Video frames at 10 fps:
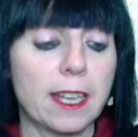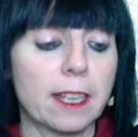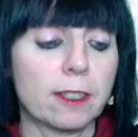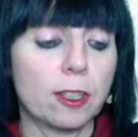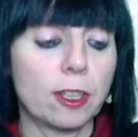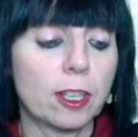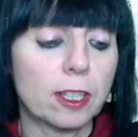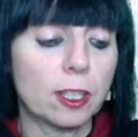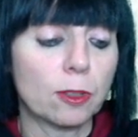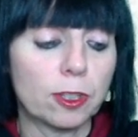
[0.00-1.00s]
So you can,
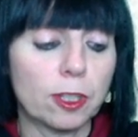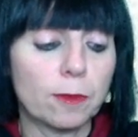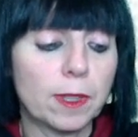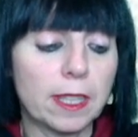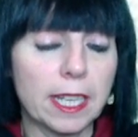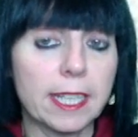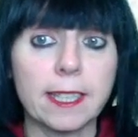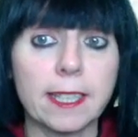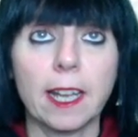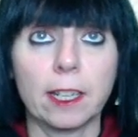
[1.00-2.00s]
doing this
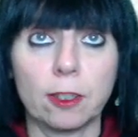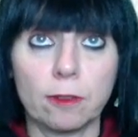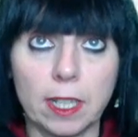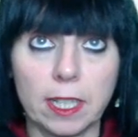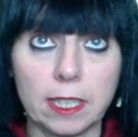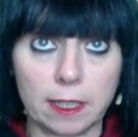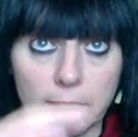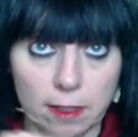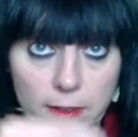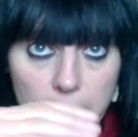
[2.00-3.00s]
and doing it
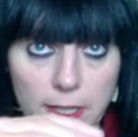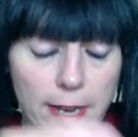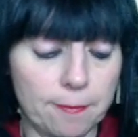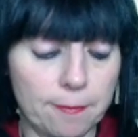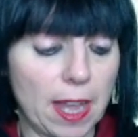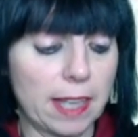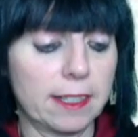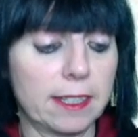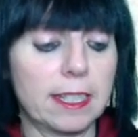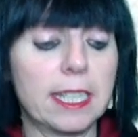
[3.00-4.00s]
as
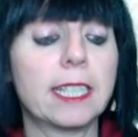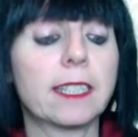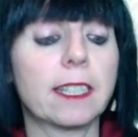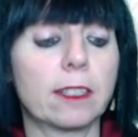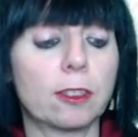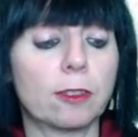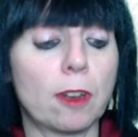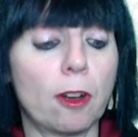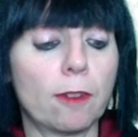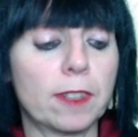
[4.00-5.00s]
you need and doing it
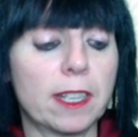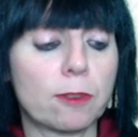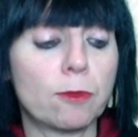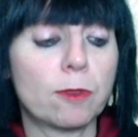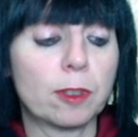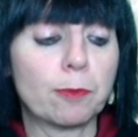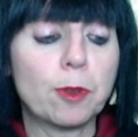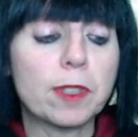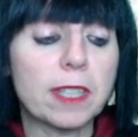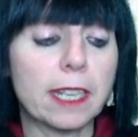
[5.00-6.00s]
often is going to
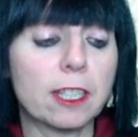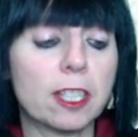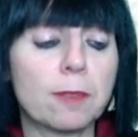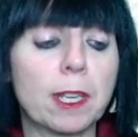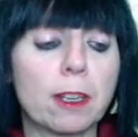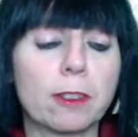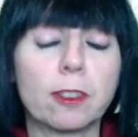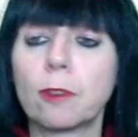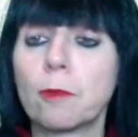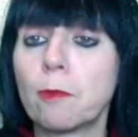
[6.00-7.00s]
boost energy because
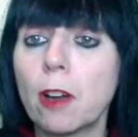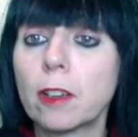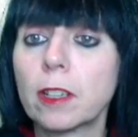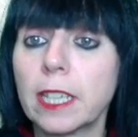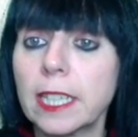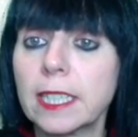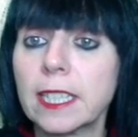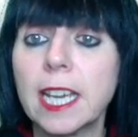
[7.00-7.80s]
you're unblocking it.